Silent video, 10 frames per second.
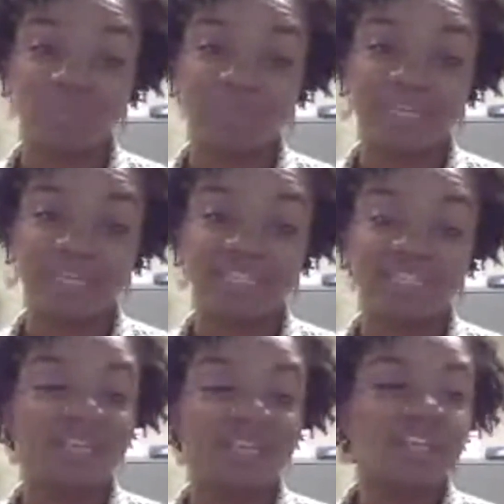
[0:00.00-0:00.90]

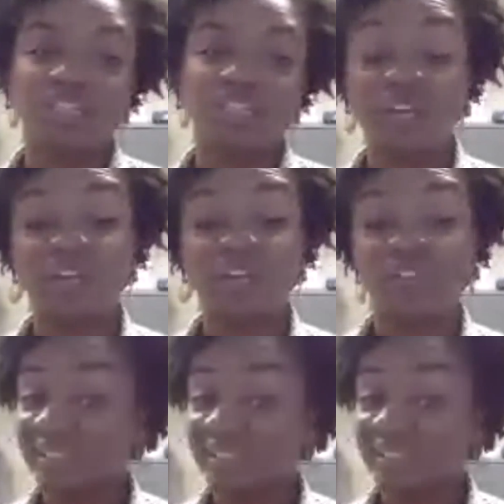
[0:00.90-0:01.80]
complaints, just trying
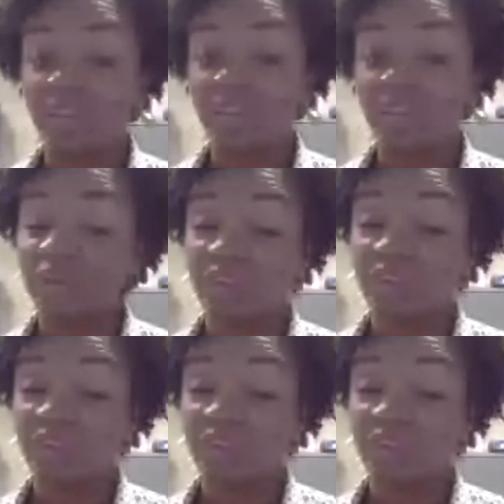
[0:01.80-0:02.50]
to, one, see if we could